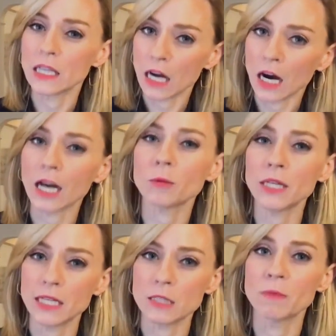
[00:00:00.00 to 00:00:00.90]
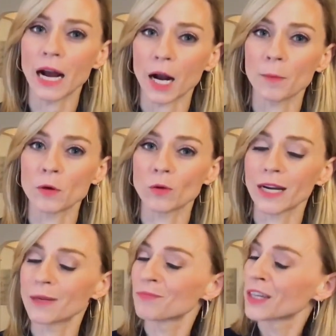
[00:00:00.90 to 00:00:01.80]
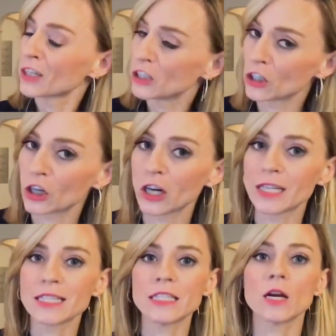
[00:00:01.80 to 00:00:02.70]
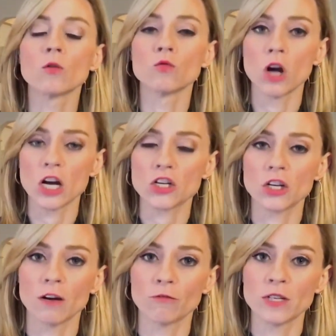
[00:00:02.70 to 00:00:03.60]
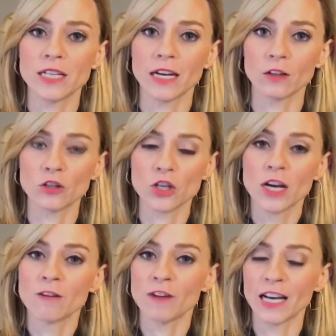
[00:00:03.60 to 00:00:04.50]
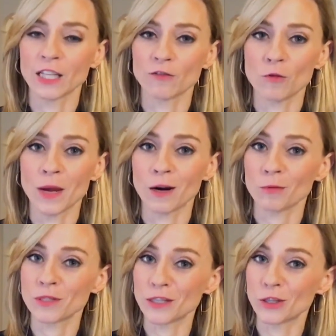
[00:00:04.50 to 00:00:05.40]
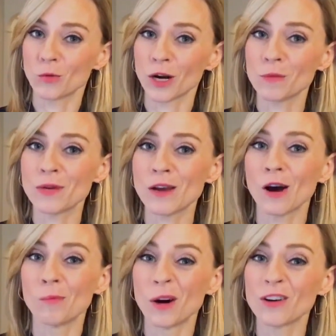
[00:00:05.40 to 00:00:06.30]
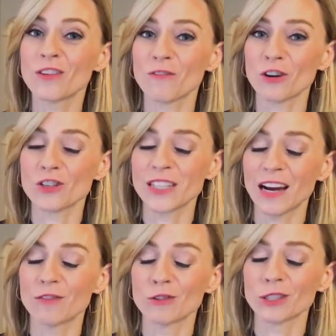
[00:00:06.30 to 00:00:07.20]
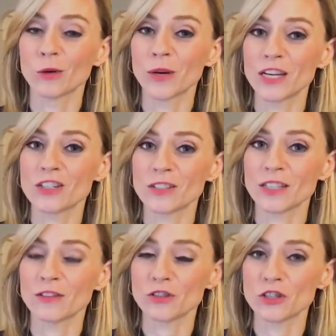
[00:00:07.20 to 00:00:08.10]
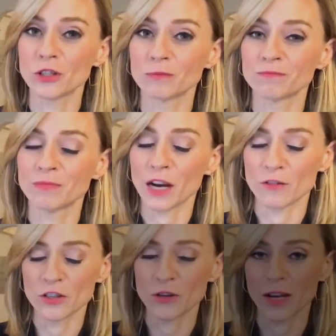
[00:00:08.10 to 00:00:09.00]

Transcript: the economy gets back up and running, you're going to see a rush of retailers filing for bankruptcy. You want to be among the first to have those liquidation sales too. Back over to